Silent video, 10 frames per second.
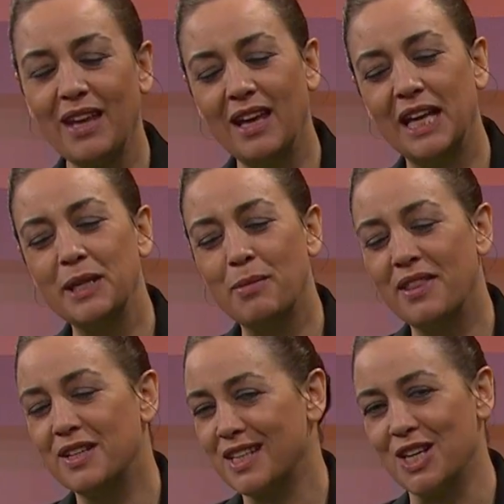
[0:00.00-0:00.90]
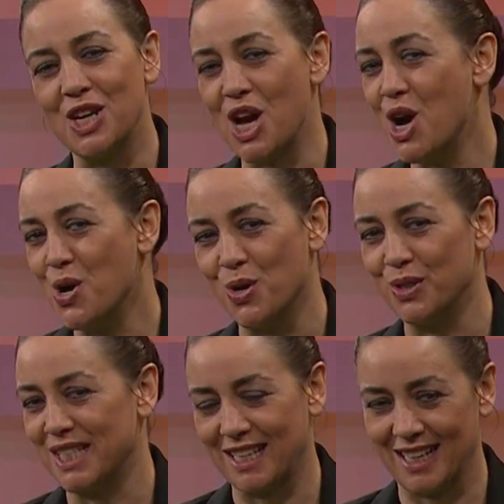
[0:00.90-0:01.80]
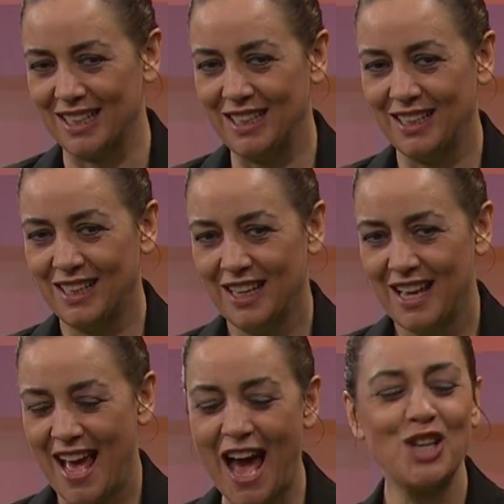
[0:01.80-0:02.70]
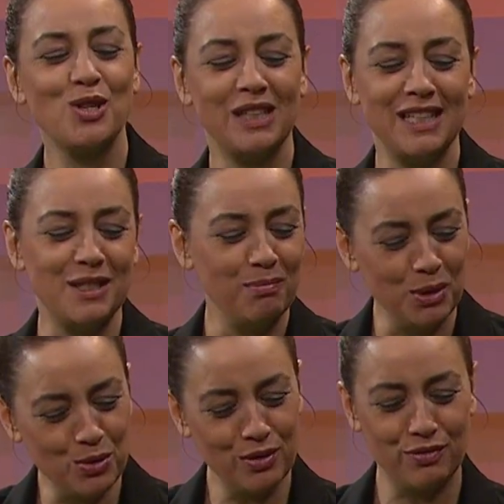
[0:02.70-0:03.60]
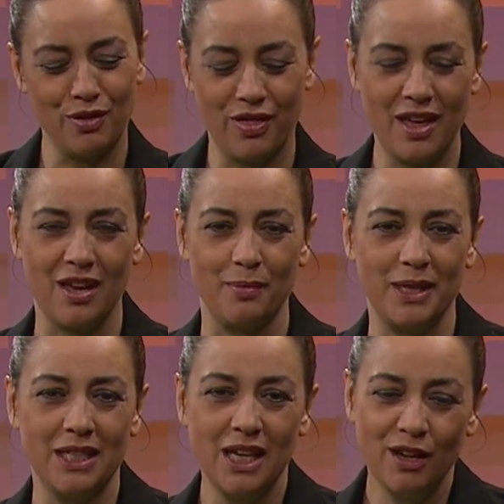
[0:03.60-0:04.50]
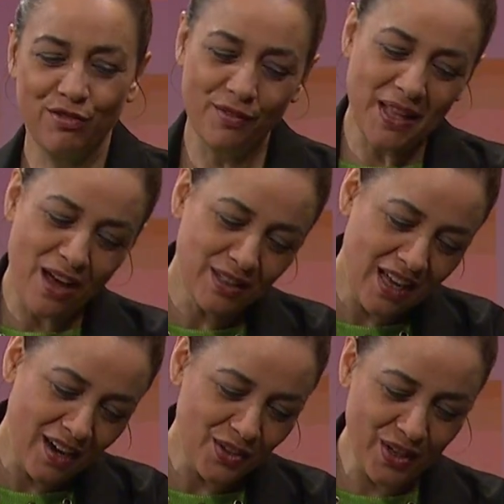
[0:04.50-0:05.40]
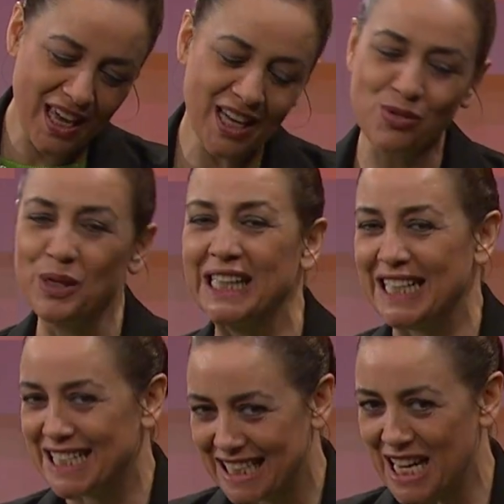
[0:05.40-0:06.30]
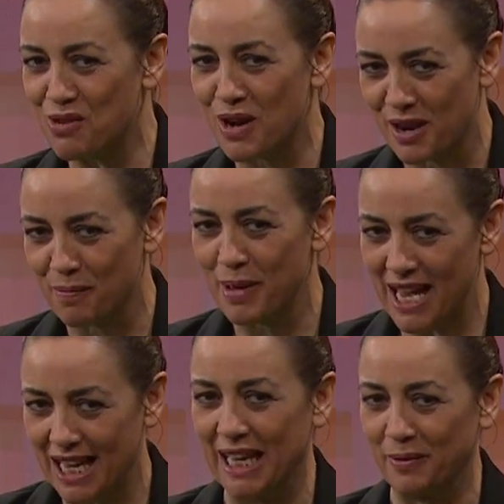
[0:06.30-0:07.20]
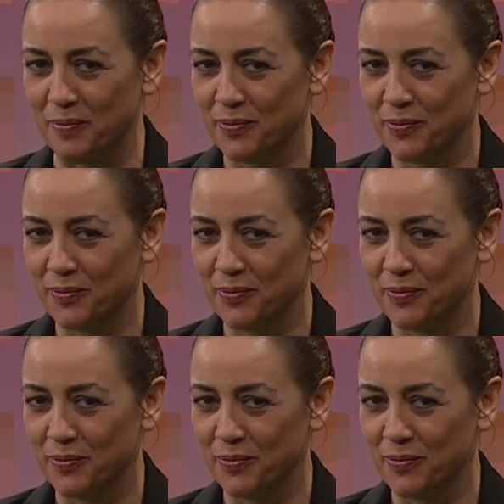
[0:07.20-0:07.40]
And the mother said, "No, son, actually it's a beautiful thing, but from down there you can't really see what I'm making.